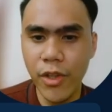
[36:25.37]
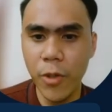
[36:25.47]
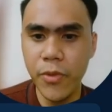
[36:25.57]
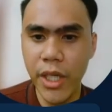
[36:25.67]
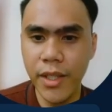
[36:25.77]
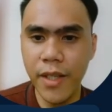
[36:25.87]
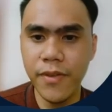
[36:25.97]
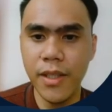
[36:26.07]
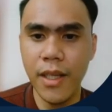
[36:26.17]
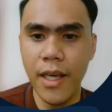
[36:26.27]
the
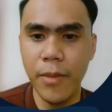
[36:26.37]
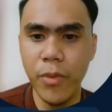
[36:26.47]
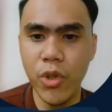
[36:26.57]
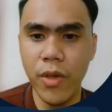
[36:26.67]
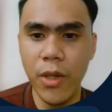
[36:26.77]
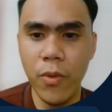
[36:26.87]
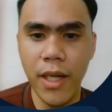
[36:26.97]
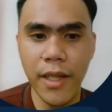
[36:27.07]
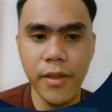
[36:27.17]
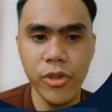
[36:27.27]
objectives, and mutually
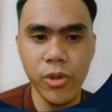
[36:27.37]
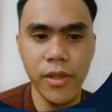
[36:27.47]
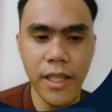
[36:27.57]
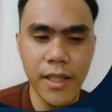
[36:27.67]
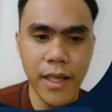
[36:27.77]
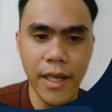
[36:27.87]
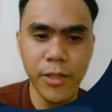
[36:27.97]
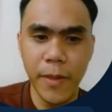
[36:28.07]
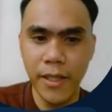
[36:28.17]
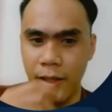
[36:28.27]
well understood
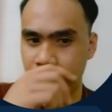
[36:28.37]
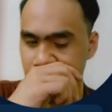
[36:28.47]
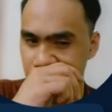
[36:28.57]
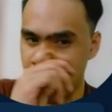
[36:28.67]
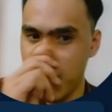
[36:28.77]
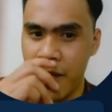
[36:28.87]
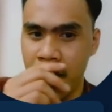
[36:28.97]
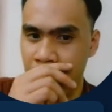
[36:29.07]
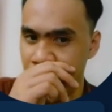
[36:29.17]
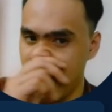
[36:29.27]
expectations.
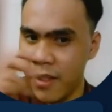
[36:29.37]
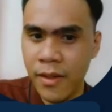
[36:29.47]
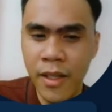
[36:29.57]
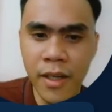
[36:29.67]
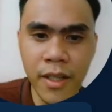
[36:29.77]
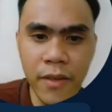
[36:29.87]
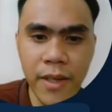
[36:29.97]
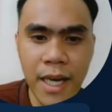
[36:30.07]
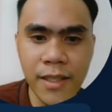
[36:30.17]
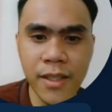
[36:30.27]
And they're
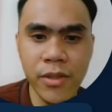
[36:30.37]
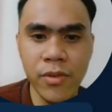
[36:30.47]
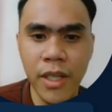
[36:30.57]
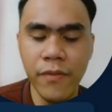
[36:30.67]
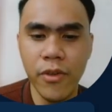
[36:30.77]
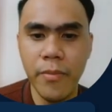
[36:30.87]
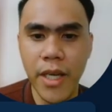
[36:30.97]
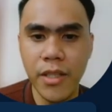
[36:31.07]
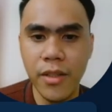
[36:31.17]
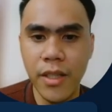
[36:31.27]
given access to the
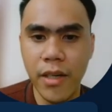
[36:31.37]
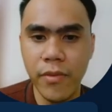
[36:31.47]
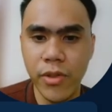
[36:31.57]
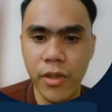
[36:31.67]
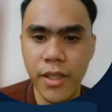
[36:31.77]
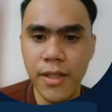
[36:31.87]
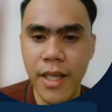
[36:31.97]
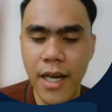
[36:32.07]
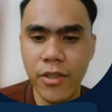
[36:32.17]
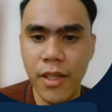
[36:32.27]
information and resources
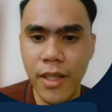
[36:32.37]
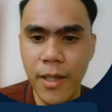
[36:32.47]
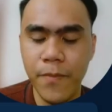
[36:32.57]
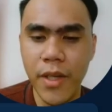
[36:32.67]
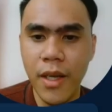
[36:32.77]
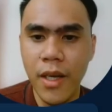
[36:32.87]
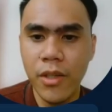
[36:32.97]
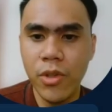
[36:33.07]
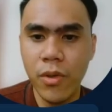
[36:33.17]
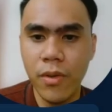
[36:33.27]
they actually need.
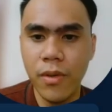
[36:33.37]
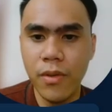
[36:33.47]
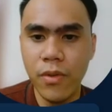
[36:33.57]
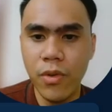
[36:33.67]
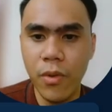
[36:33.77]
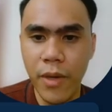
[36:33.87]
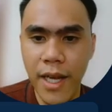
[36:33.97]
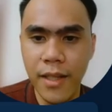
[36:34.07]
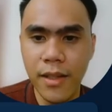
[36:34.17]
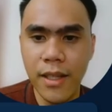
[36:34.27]
To, to
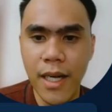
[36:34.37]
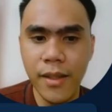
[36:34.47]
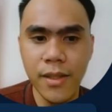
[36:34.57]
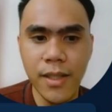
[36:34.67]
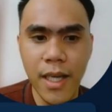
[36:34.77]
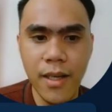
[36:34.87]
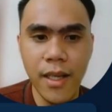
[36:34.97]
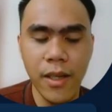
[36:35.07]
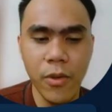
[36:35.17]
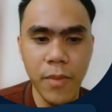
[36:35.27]
create that
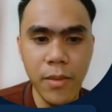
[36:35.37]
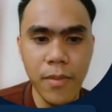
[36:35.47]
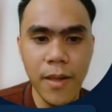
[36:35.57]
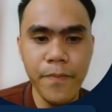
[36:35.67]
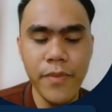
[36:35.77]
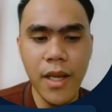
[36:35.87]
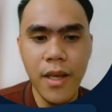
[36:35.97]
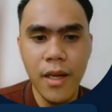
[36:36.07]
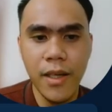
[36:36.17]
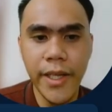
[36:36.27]
understanding and commitment,
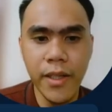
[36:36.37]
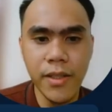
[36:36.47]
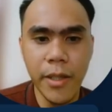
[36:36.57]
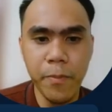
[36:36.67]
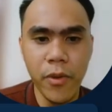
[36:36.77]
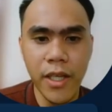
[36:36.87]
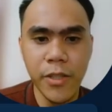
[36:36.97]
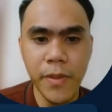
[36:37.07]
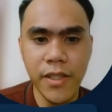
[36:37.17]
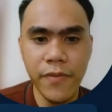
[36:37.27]
leaders employ a
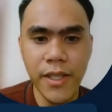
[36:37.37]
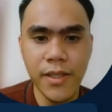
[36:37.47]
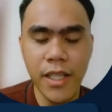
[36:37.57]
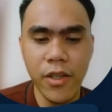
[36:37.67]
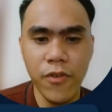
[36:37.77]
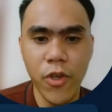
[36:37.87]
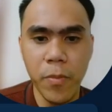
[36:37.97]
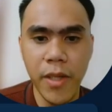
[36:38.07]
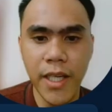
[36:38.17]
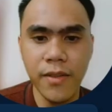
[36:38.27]
specific set of
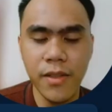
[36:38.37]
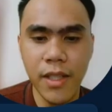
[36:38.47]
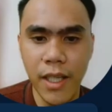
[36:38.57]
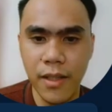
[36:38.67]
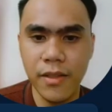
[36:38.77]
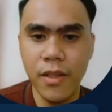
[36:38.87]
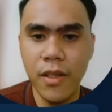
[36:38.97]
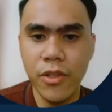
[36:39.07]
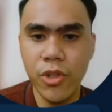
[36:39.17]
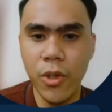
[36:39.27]
communication skills
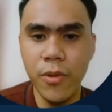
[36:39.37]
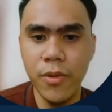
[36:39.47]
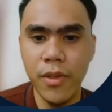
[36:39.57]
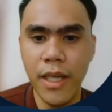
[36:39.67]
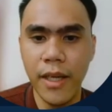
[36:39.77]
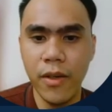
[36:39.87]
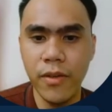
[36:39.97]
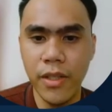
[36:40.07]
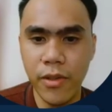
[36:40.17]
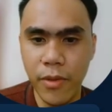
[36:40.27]
shown like
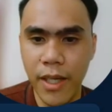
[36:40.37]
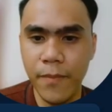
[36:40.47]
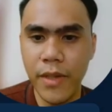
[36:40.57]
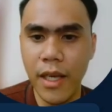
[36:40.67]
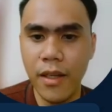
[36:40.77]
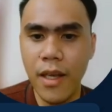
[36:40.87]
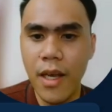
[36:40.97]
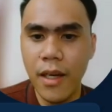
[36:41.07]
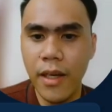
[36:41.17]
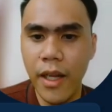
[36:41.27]
on the screen, like
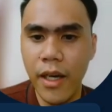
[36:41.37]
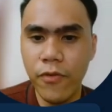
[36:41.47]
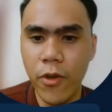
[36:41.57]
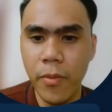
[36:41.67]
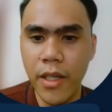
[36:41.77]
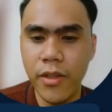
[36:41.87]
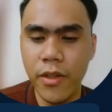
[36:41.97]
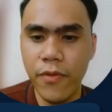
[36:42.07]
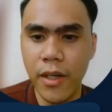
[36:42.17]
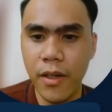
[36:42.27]
clear formation
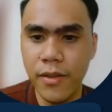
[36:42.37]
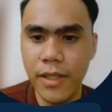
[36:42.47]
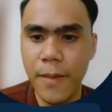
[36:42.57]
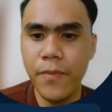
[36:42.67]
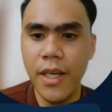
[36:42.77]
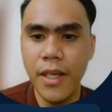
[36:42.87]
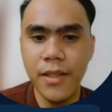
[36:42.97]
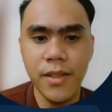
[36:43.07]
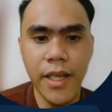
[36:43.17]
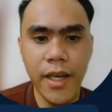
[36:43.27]
of a concept,
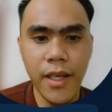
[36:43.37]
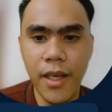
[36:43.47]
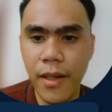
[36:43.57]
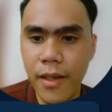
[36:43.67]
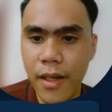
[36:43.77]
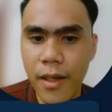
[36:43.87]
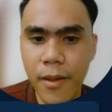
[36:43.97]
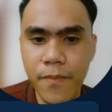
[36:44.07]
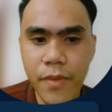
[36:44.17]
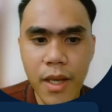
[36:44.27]
saying
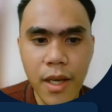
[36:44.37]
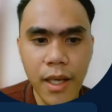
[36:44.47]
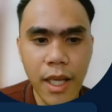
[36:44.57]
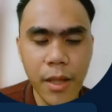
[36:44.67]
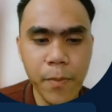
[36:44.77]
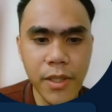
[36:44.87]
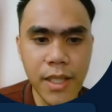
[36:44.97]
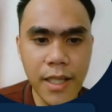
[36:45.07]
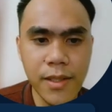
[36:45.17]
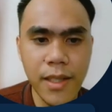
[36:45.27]
it
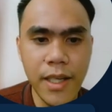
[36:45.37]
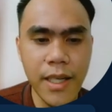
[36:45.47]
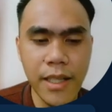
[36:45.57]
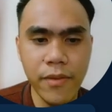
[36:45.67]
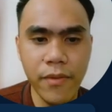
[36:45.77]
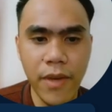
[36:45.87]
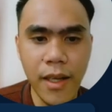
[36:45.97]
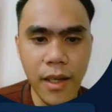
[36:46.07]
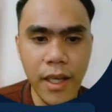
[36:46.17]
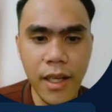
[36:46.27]
precisely, not
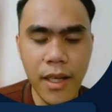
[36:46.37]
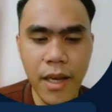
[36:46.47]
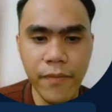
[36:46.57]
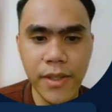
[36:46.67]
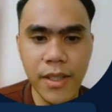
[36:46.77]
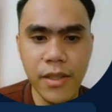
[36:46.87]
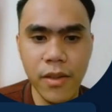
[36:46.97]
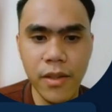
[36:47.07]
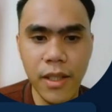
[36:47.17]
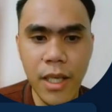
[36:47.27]
vaguely,
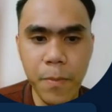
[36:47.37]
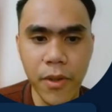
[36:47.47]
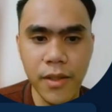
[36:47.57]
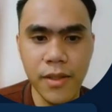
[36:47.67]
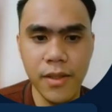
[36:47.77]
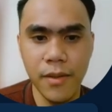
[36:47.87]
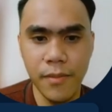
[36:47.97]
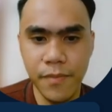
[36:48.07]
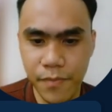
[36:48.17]
emphasis on key points,